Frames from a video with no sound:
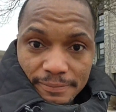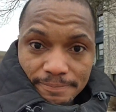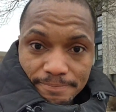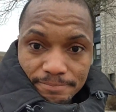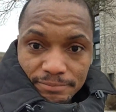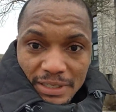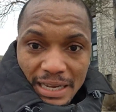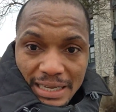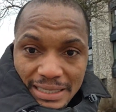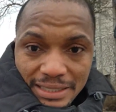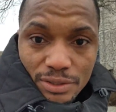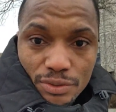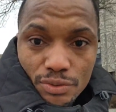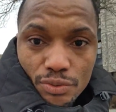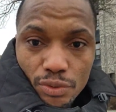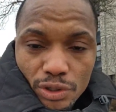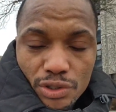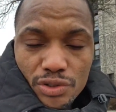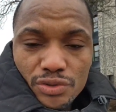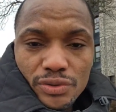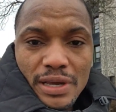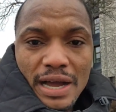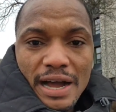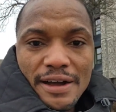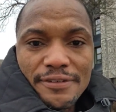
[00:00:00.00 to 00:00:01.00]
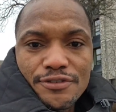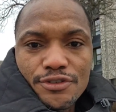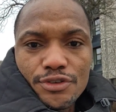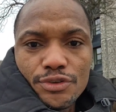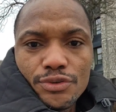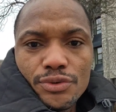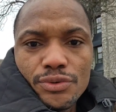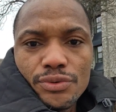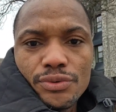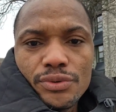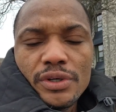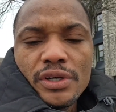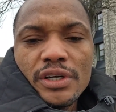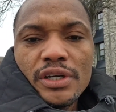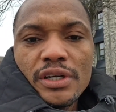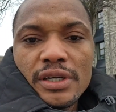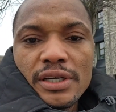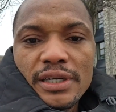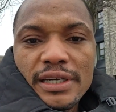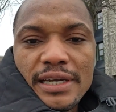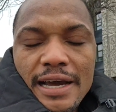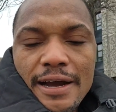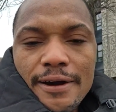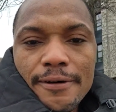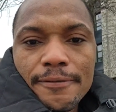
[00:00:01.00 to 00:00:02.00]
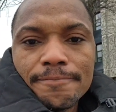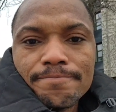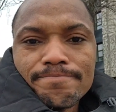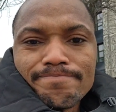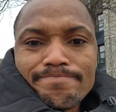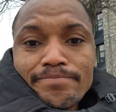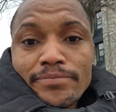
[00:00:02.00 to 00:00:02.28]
That is what you have to do. Now,